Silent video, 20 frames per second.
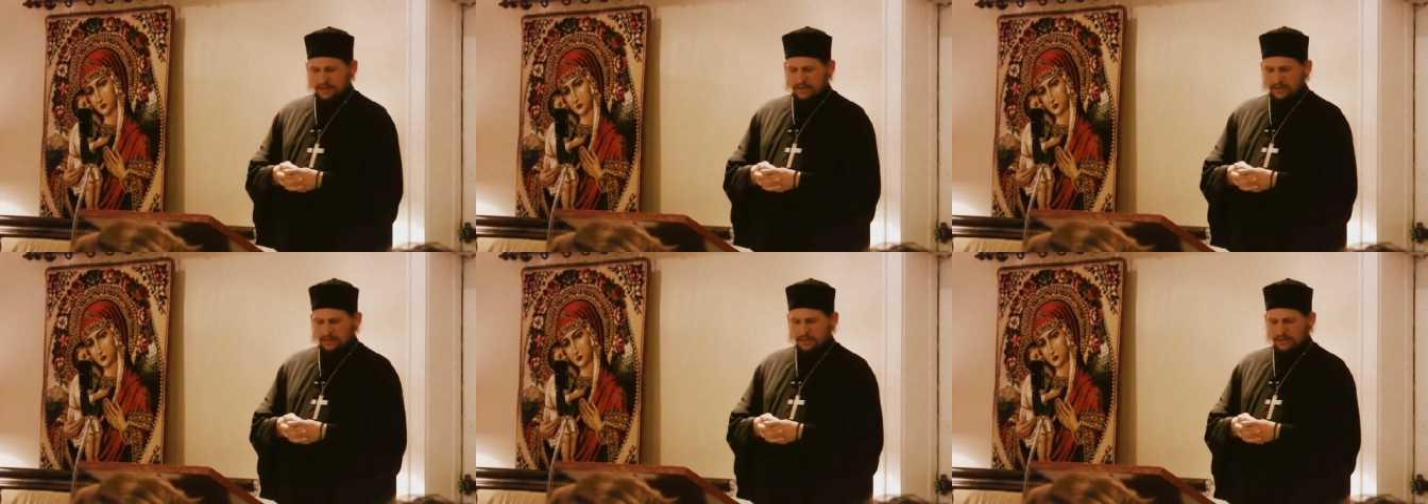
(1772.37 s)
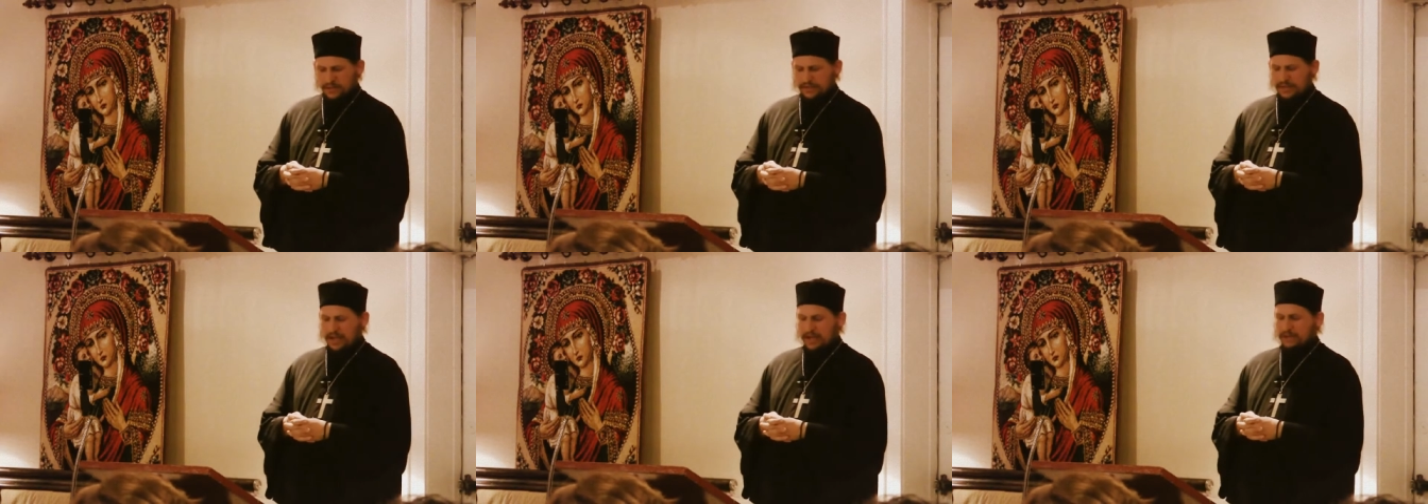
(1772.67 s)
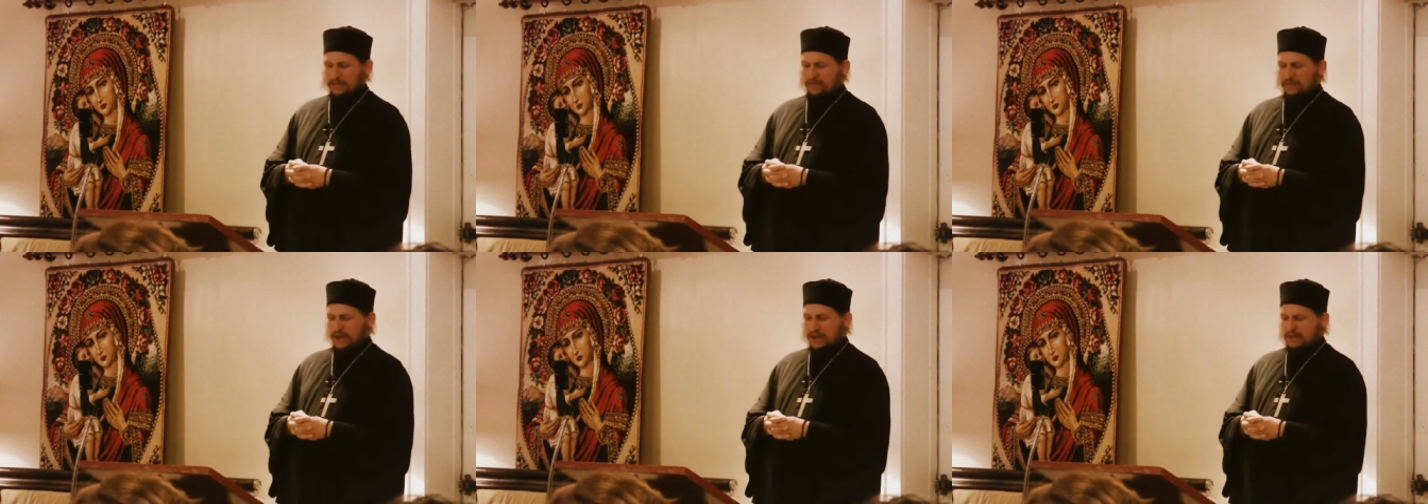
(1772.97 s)
When St.
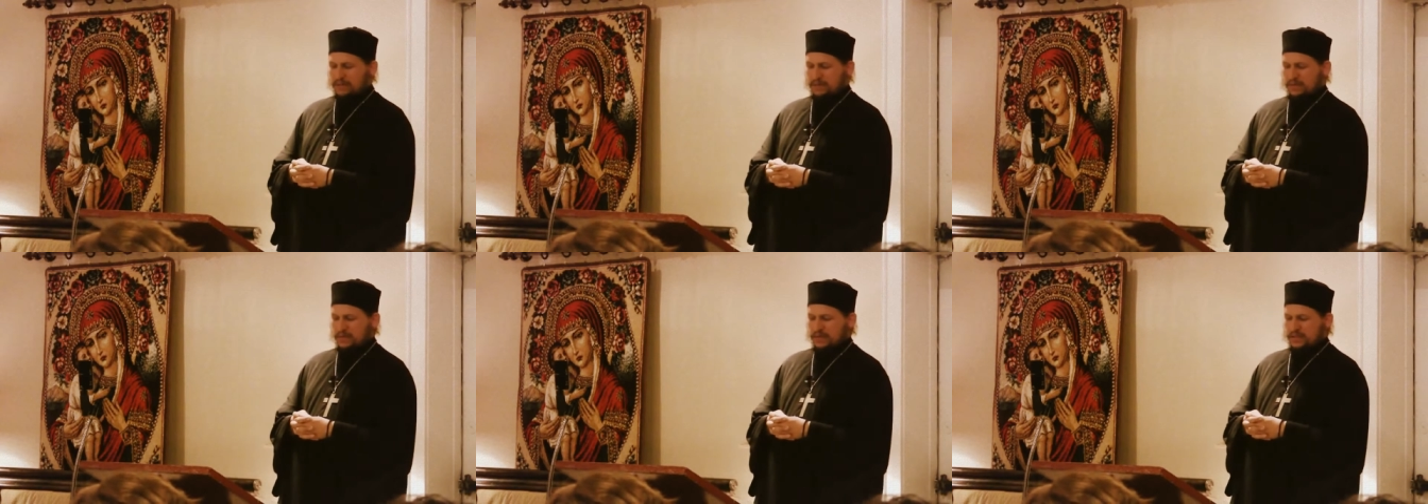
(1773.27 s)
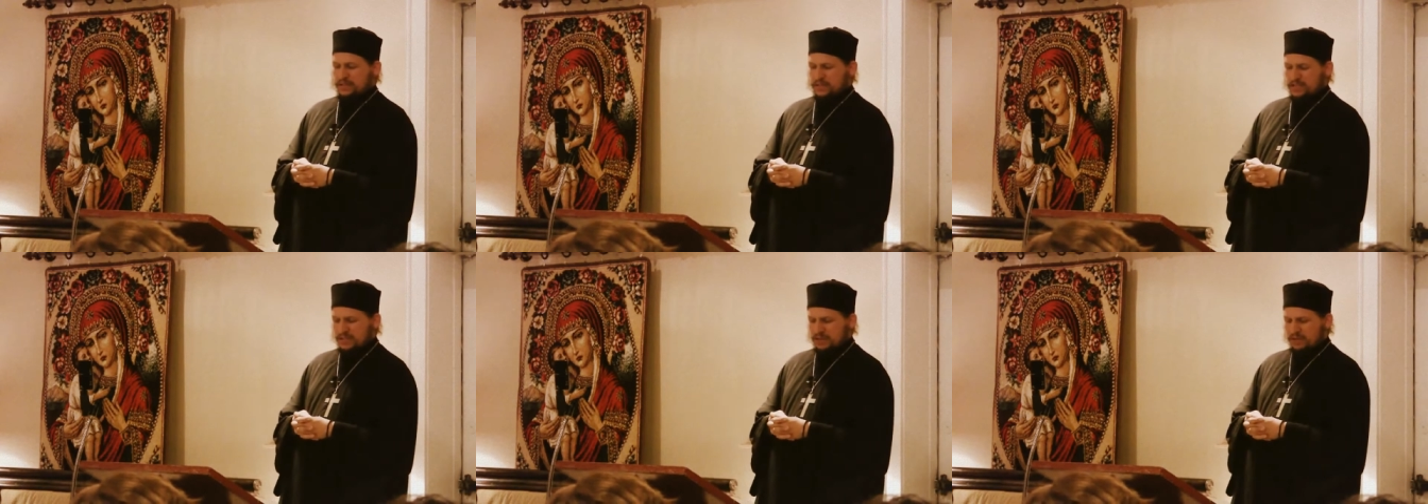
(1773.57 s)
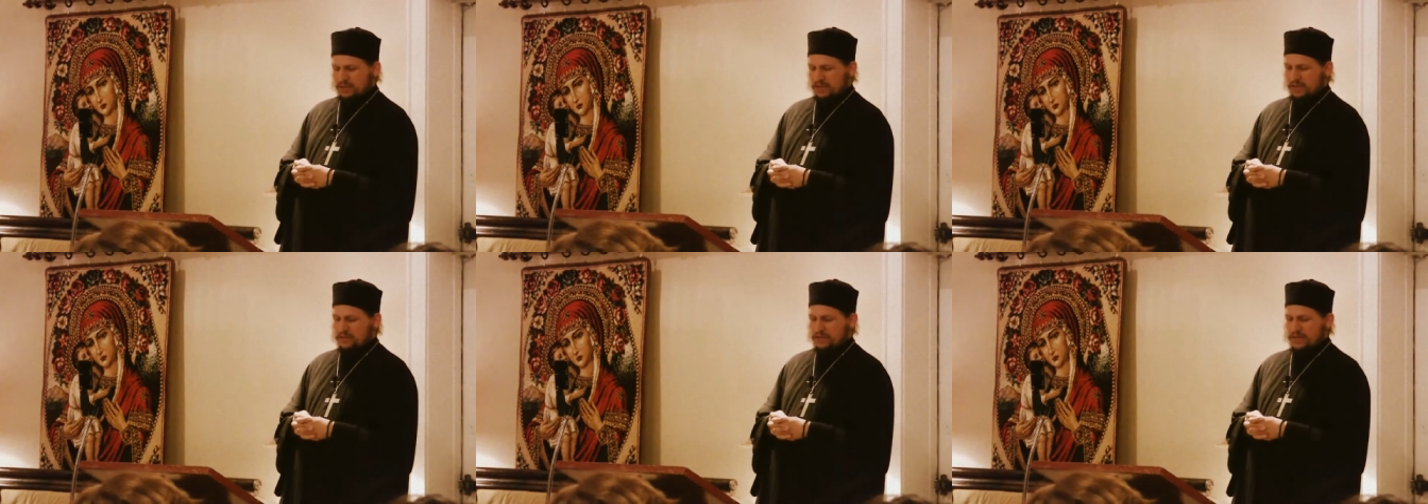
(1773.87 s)
Ephrem the
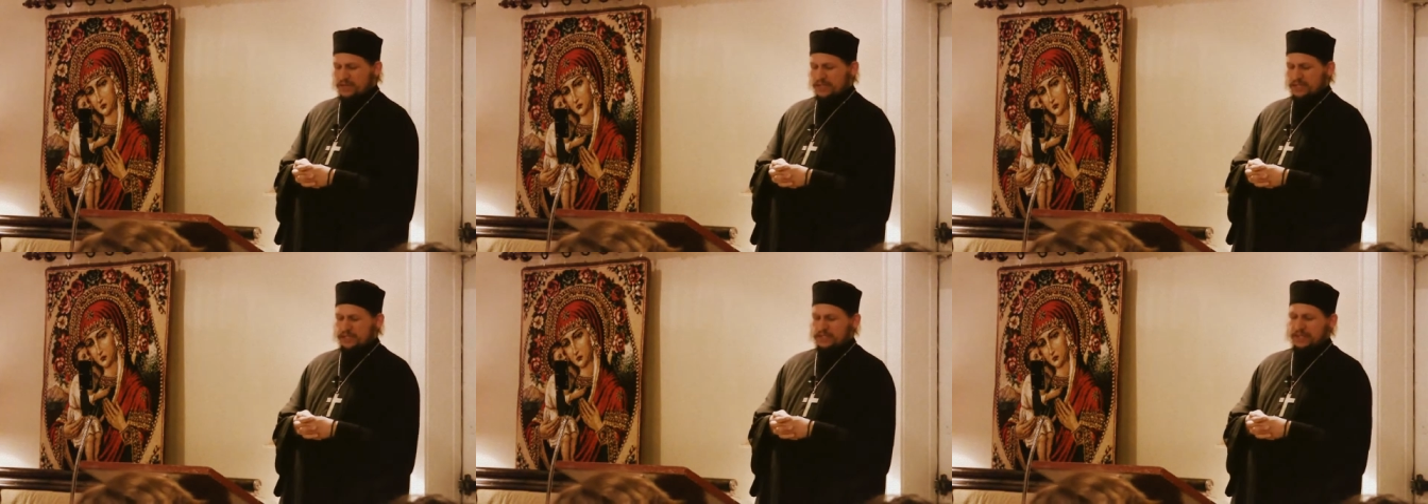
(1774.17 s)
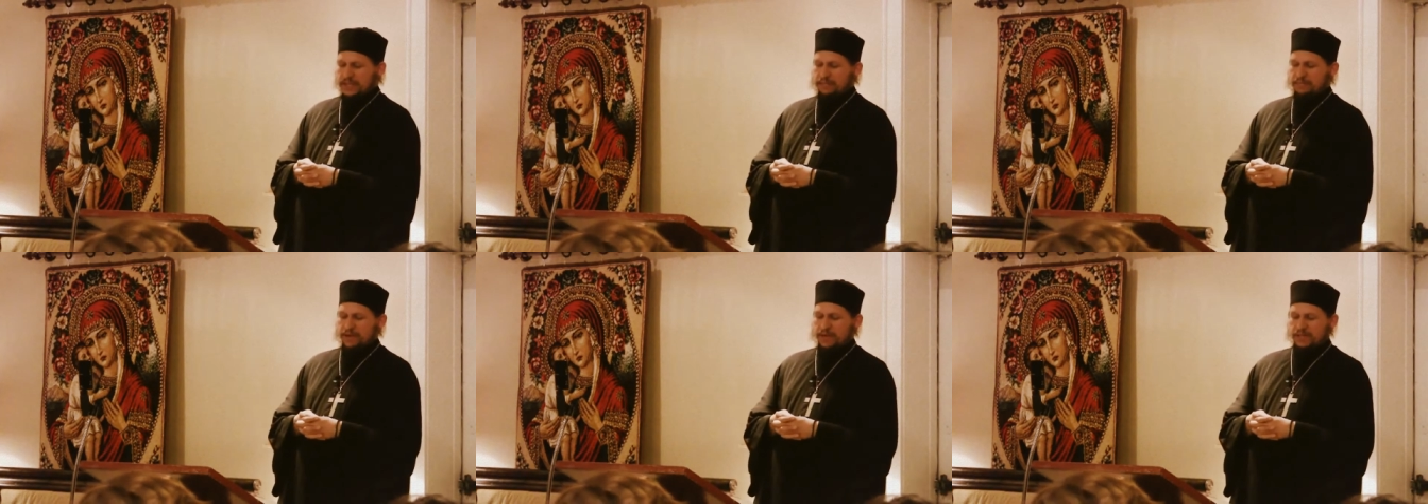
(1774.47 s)
Syrian visited St.